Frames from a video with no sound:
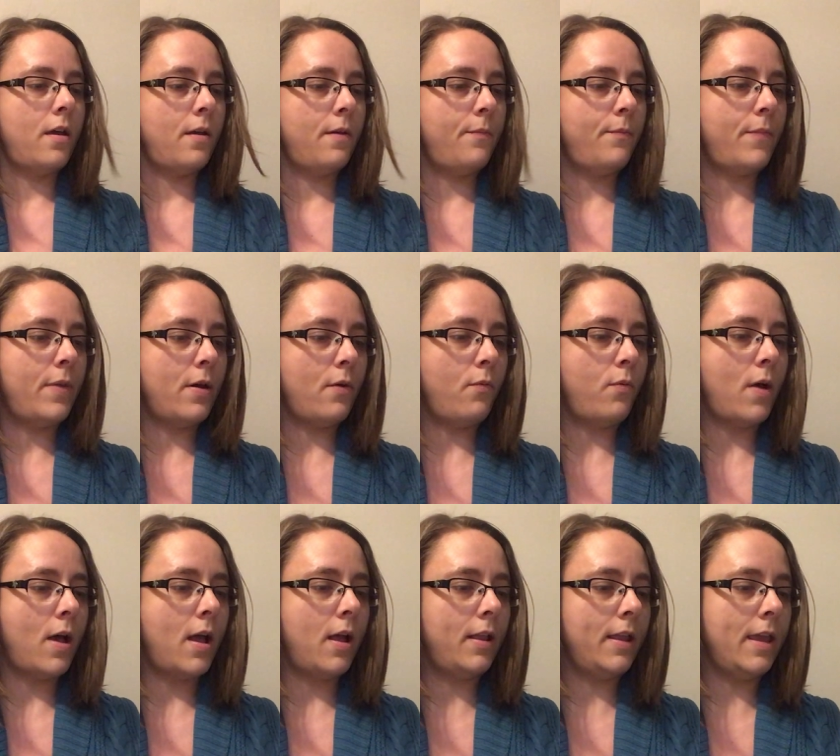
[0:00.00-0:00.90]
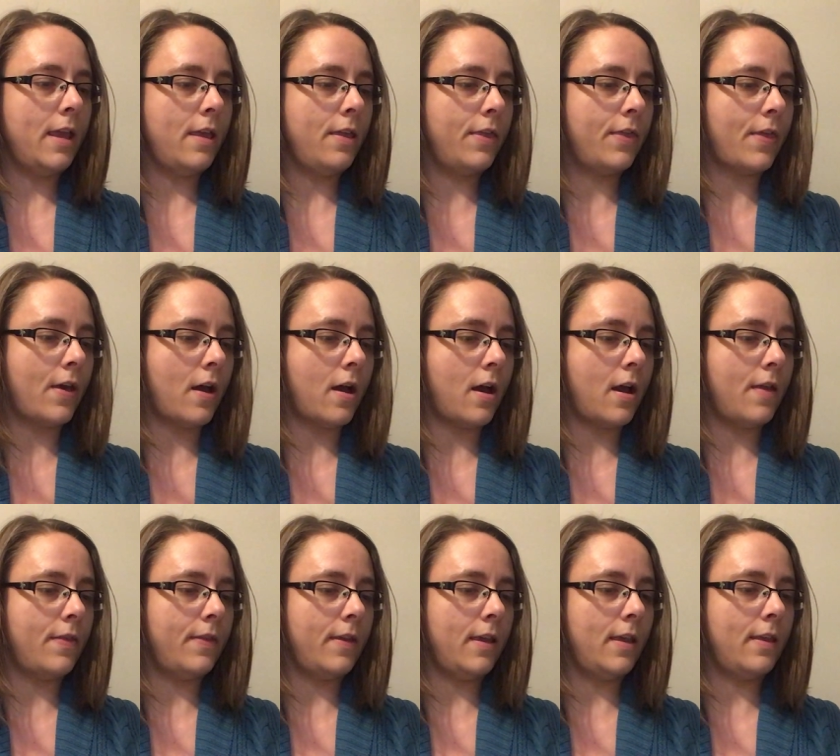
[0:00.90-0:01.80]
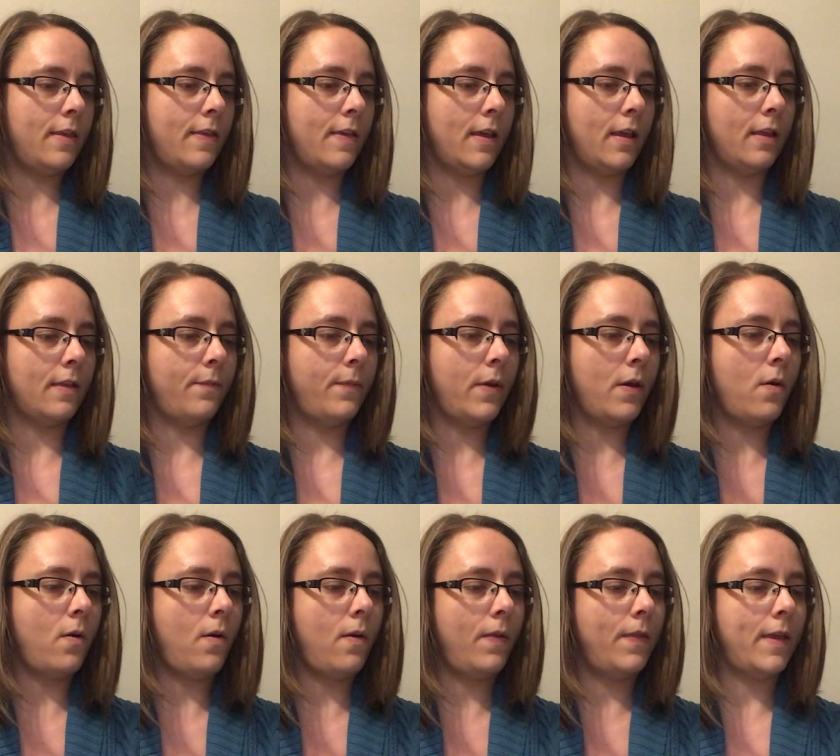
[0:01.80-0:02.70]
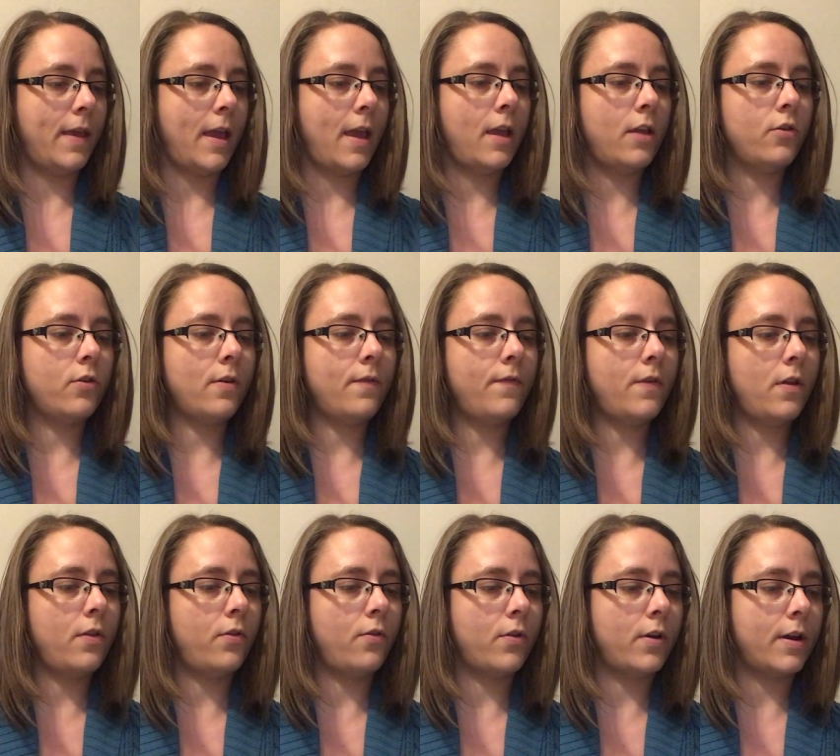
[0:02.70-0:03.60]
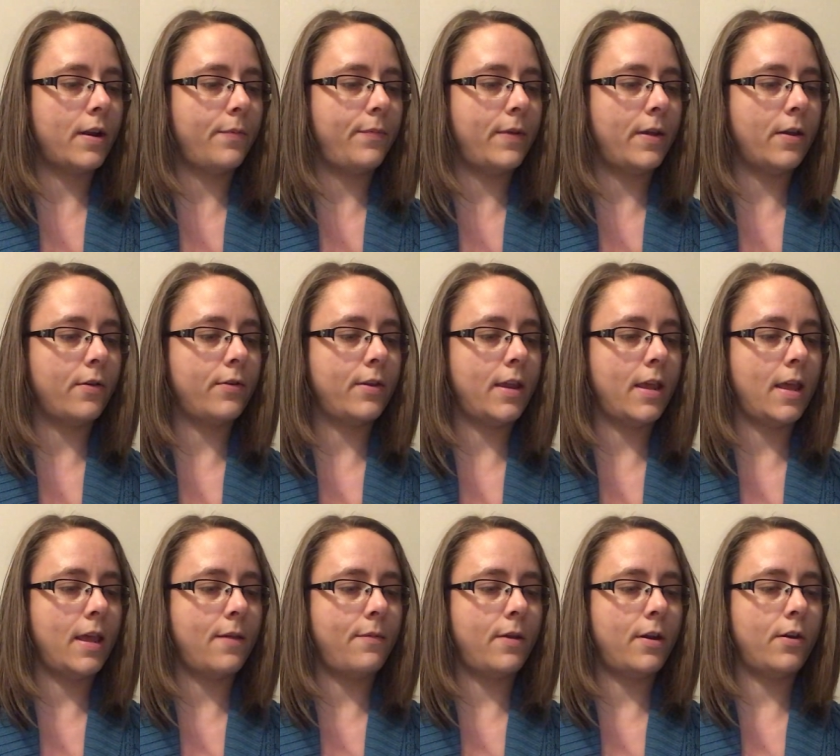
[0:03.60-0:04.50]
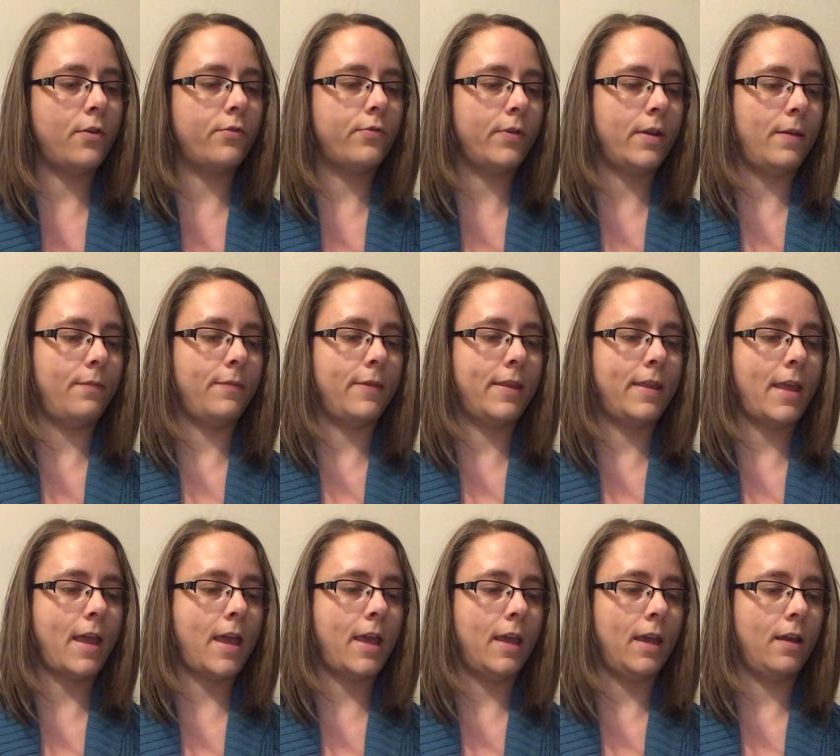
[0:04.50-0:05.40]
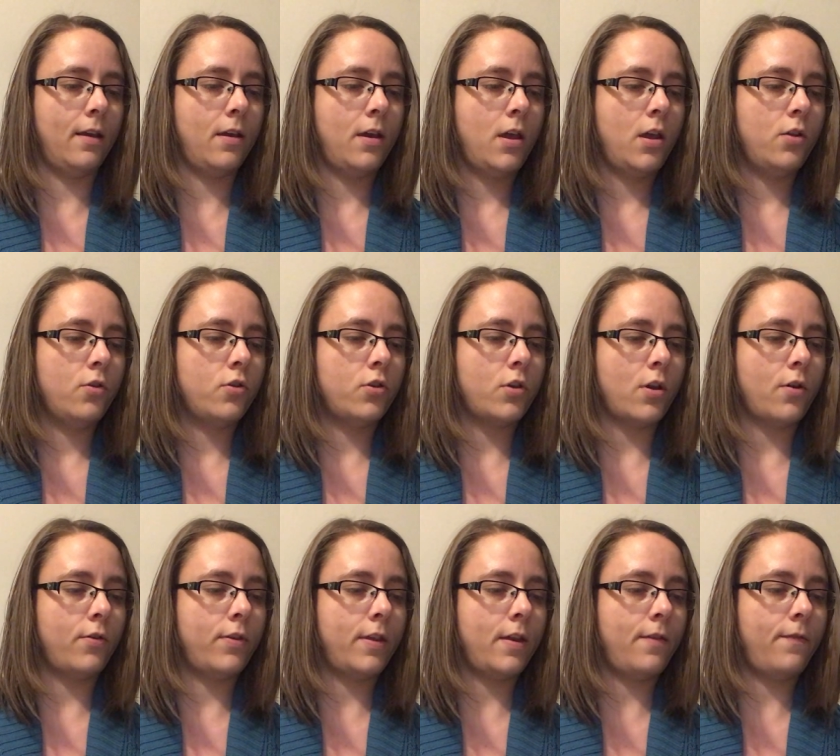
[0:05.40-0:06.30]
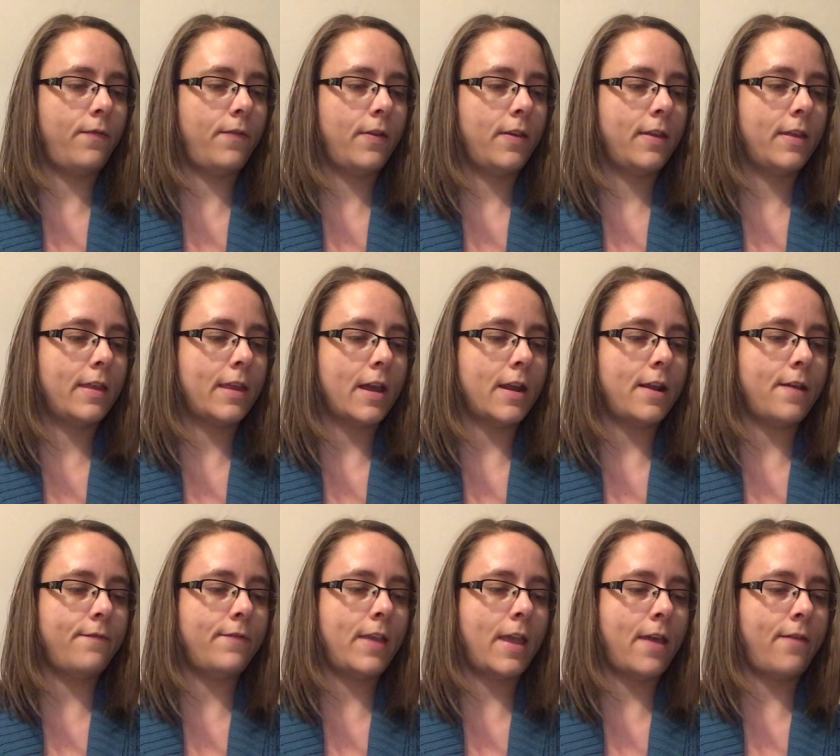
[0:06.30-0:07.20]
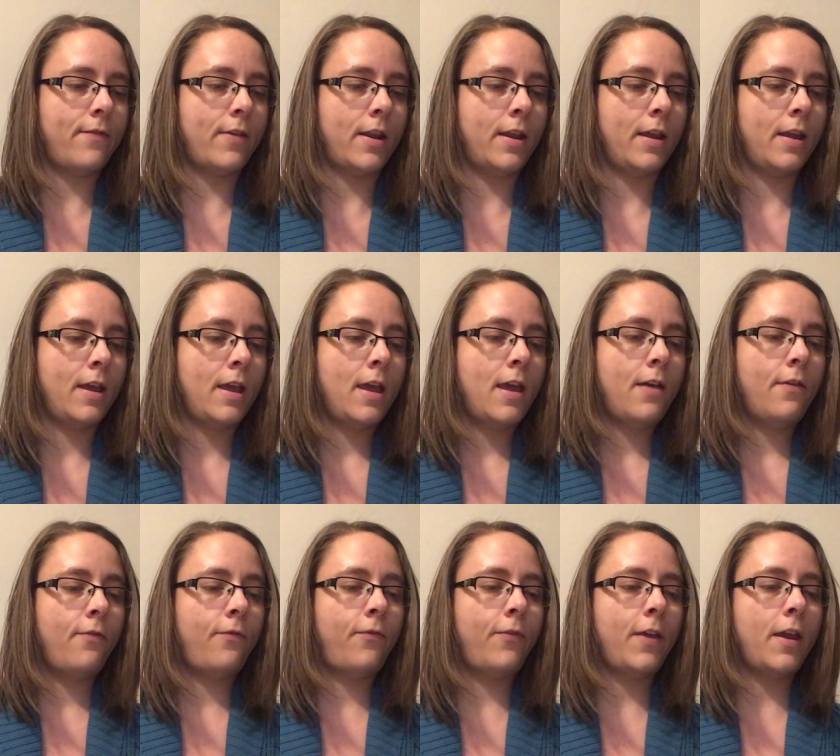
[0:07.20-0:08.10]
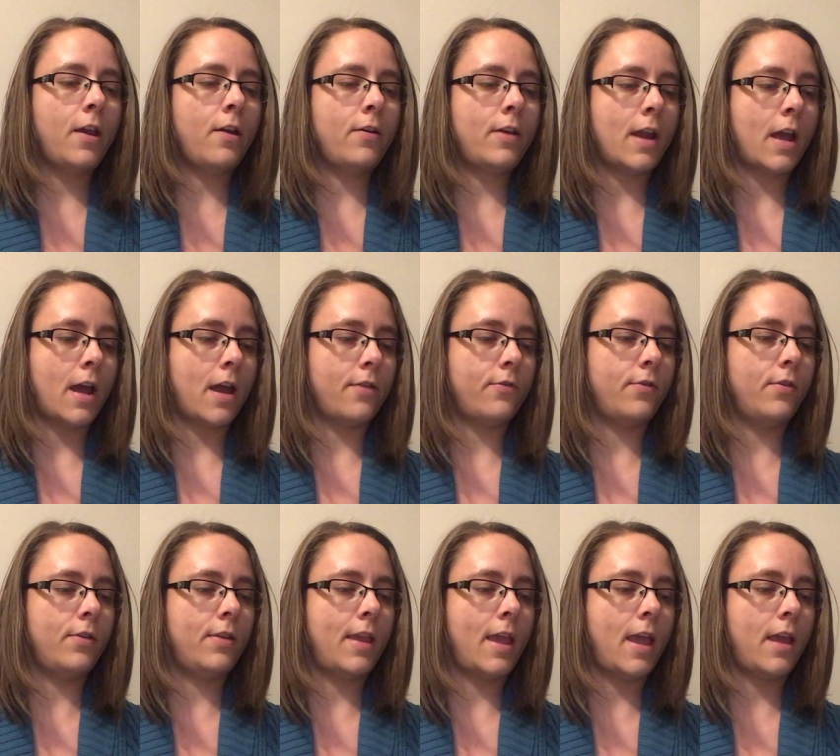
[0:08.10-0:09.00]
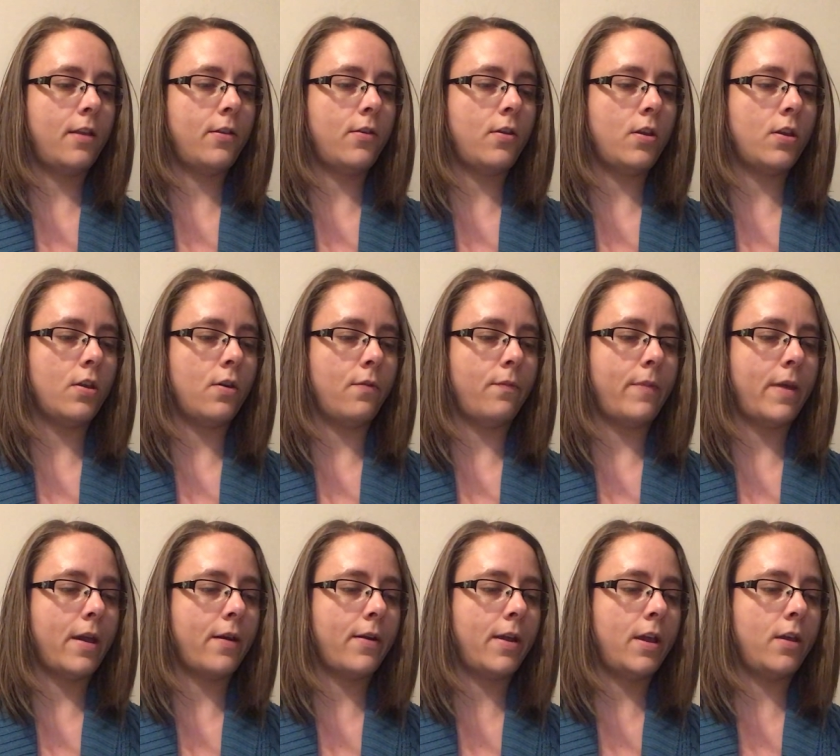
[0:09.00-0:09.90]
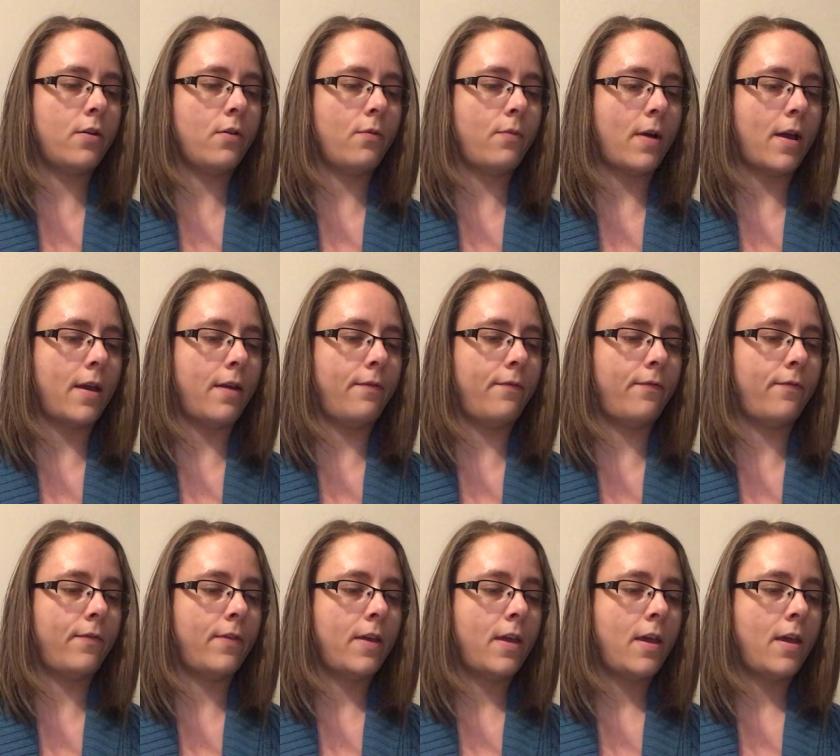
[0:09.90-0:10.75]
But while he thought on these things, behold, the angel of the Lord appeared to him in a dream, saying, Joseph, son of David, Fear not to take to you Mary your wife,